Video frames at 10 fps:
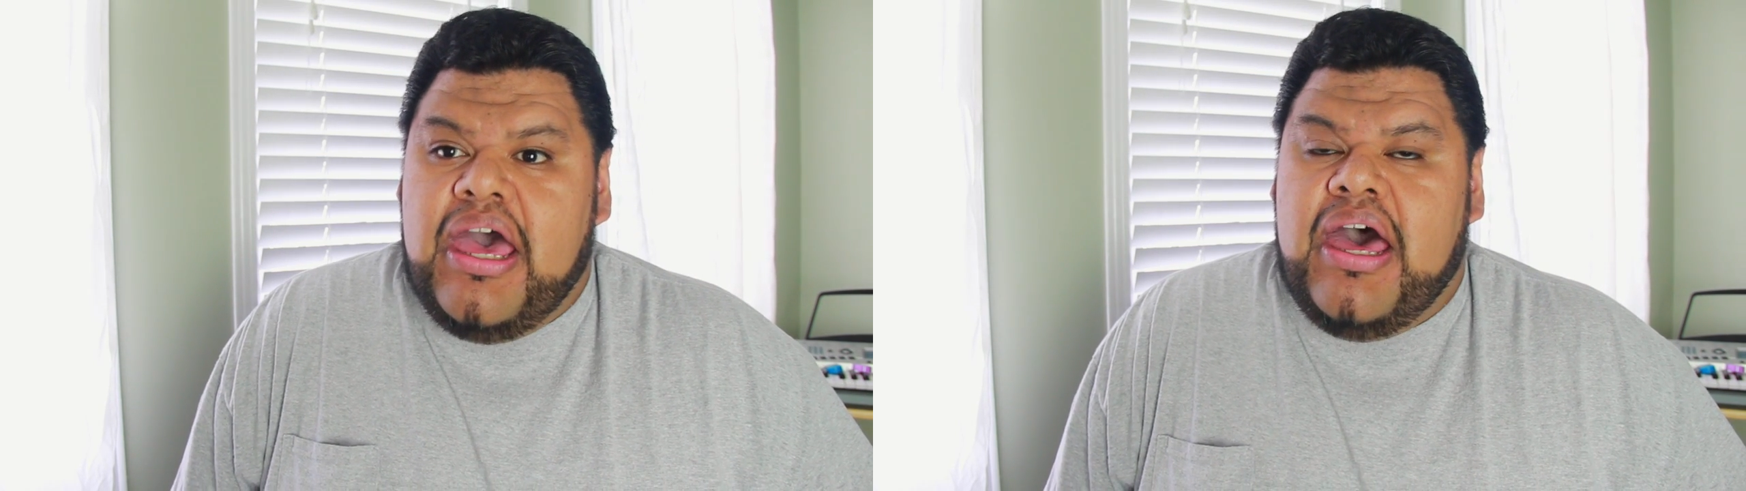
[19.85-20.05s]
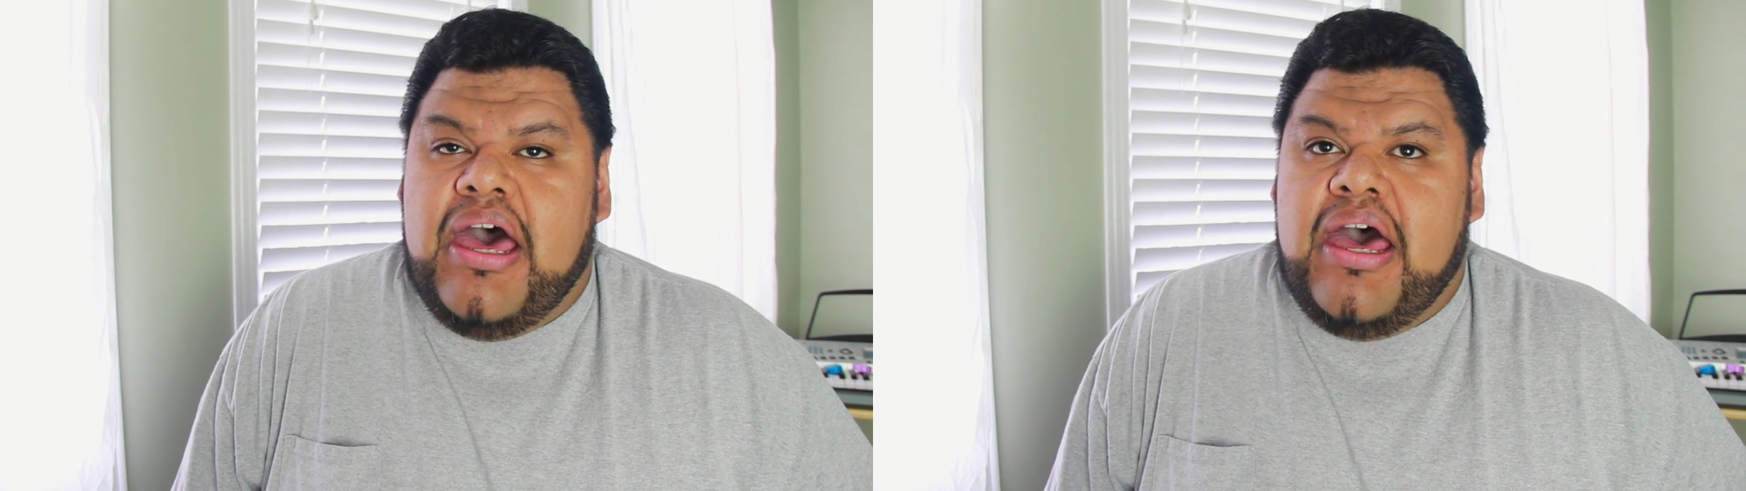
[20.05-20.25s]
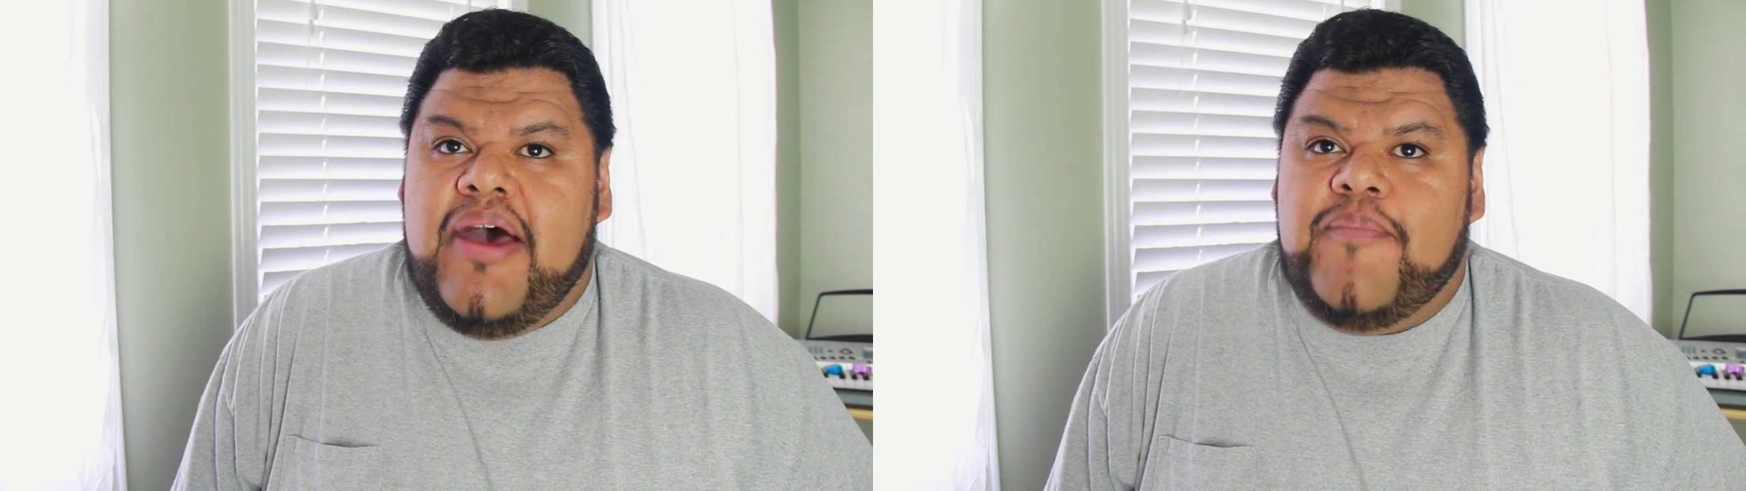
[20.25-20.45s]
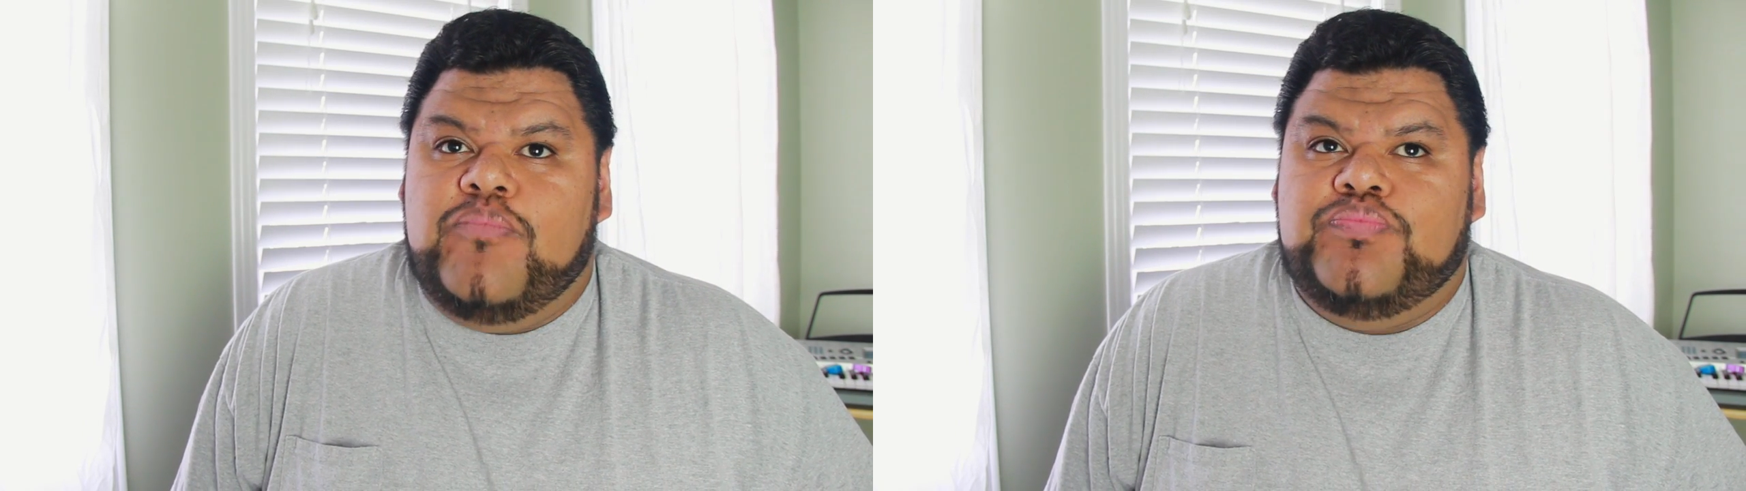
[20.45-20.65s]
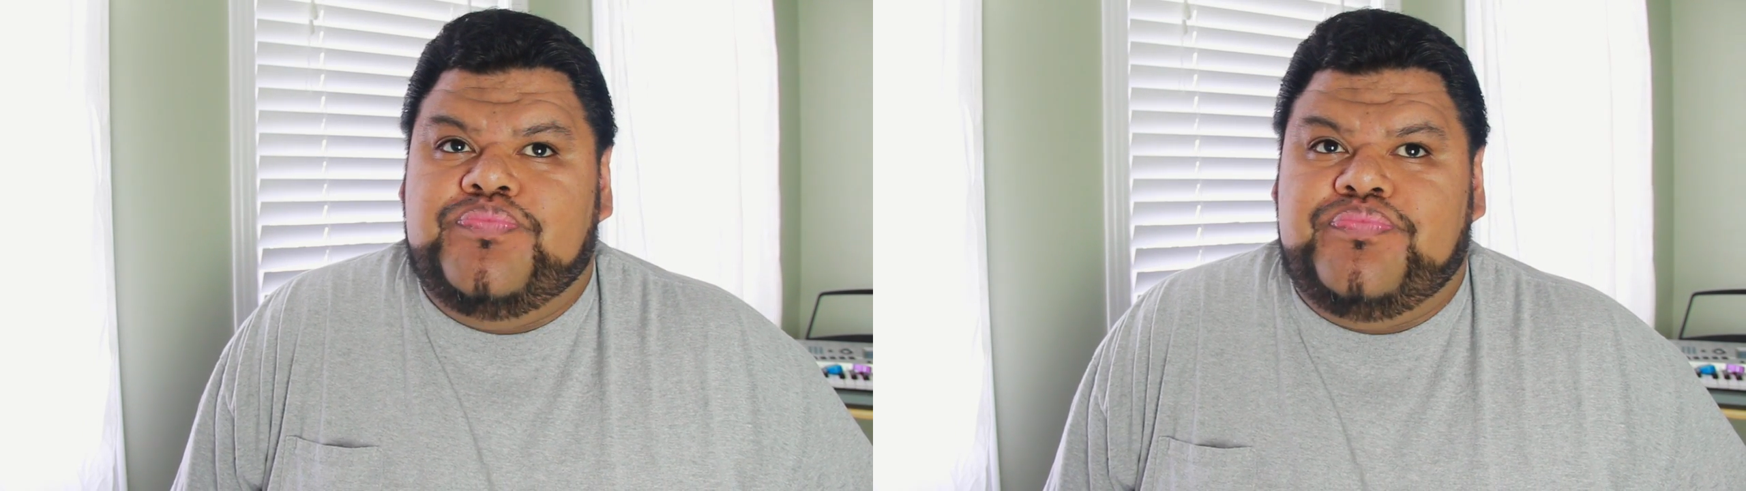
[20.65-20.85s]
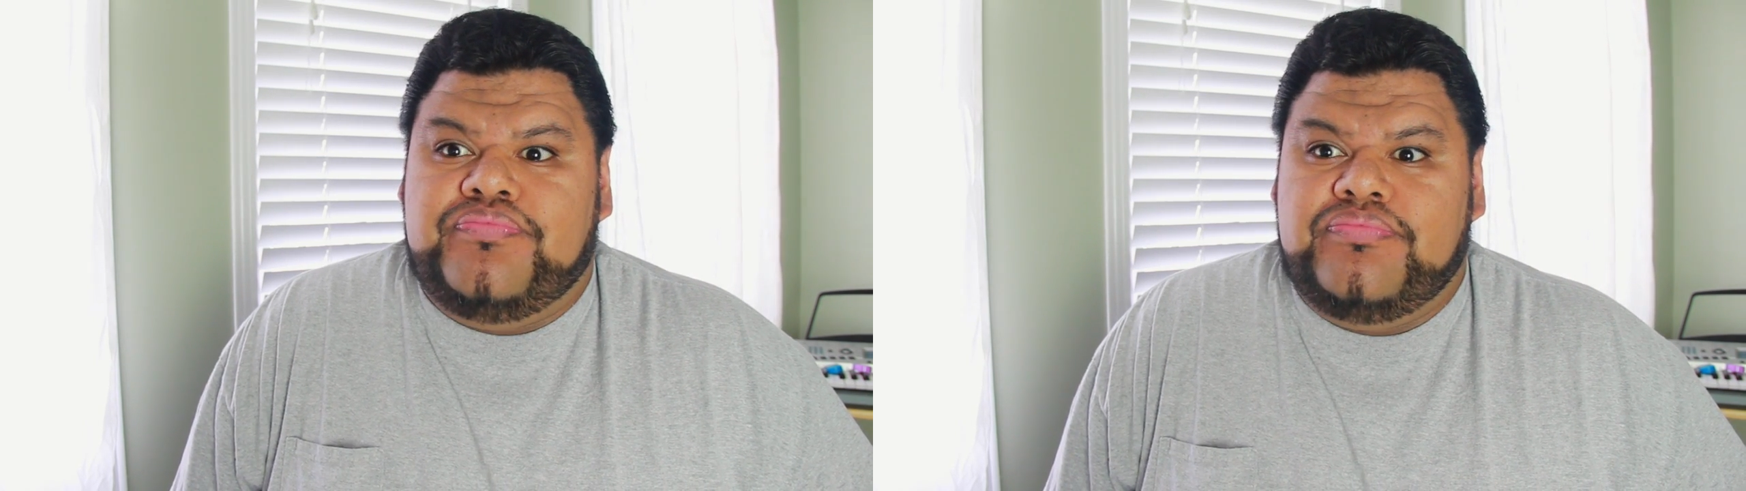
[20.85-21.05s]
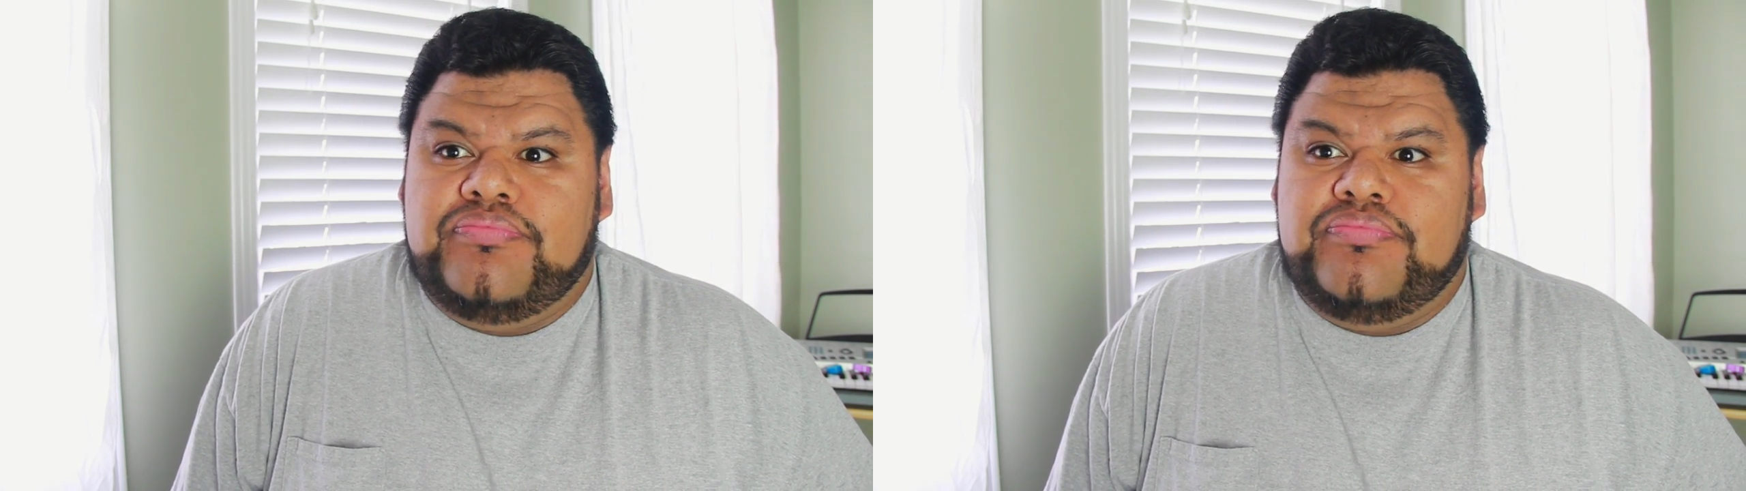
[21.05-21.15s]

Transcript: and